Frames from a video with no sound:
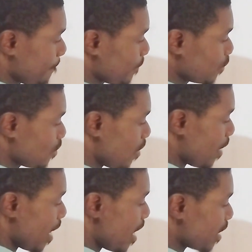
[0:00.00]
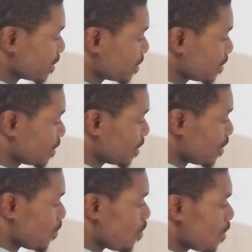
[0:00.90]
so our x
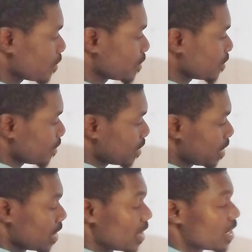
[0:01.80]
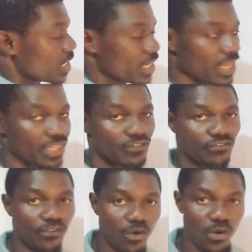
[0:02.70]
equals
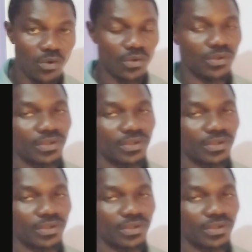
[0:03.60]
84